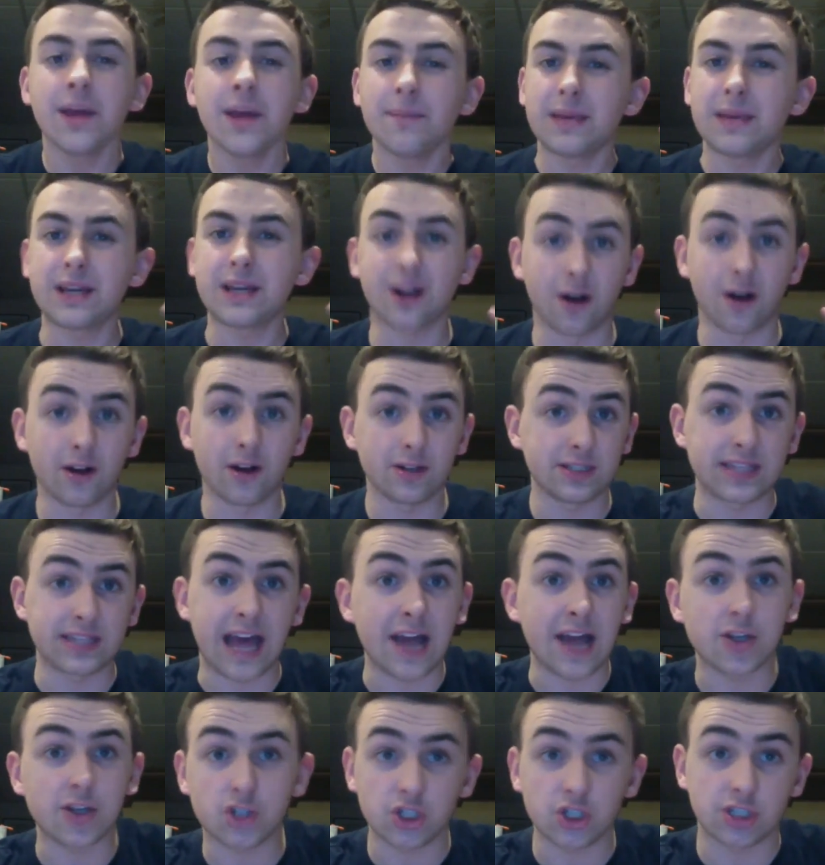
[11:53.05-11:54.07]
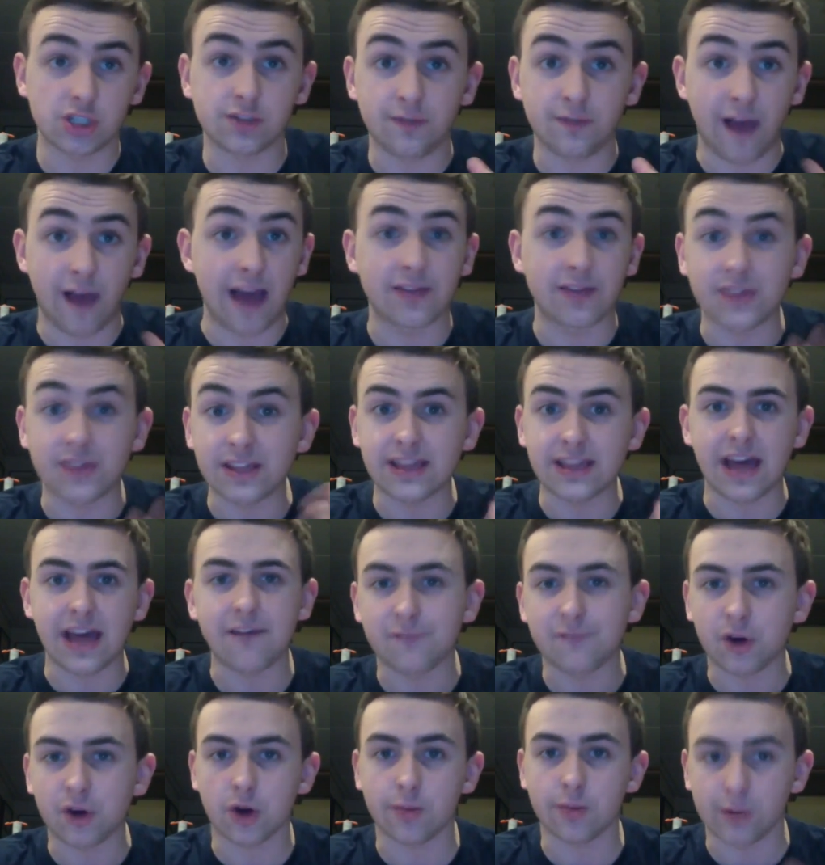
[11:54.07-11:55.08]
Because that just, I think
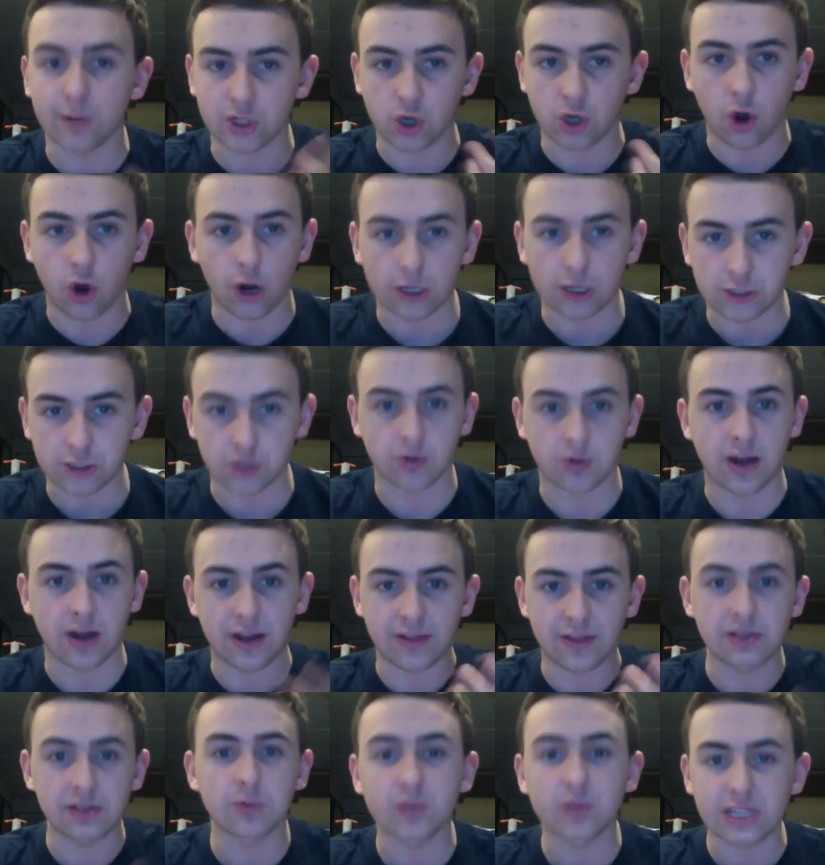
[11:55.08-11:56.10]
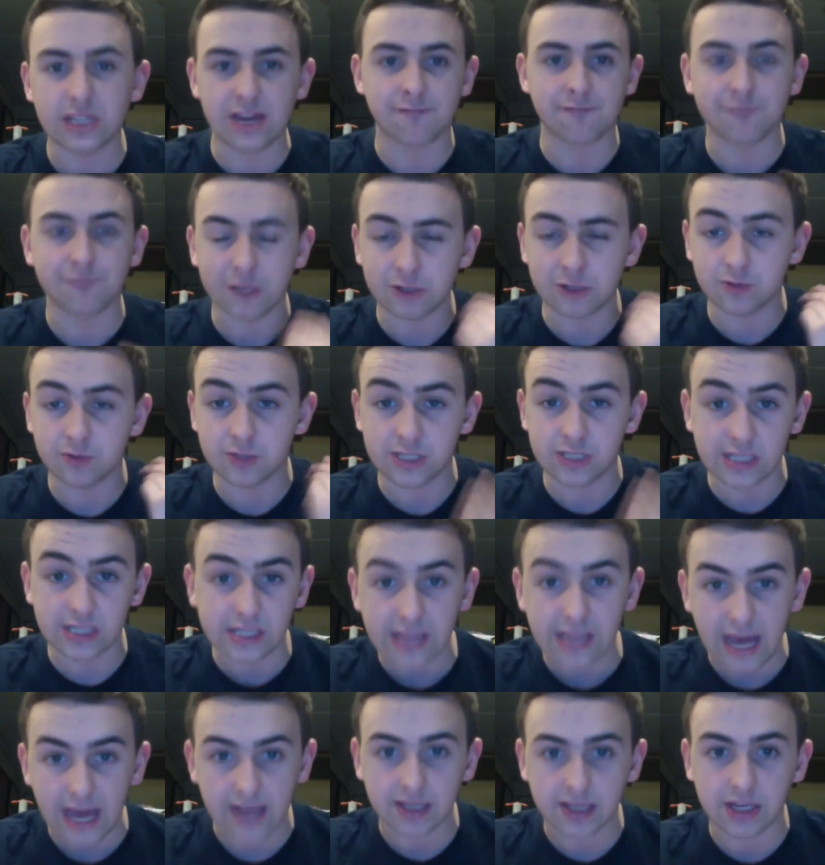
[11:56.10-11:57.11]
that very much haunts her, and I think we definitely do
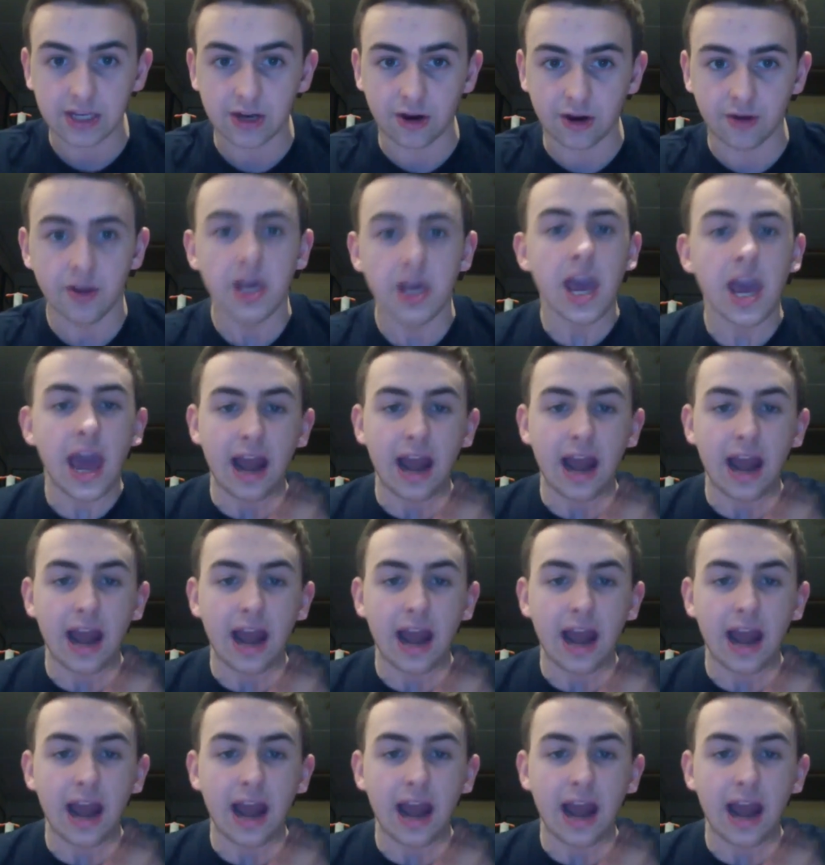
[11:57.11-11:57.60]
see that here.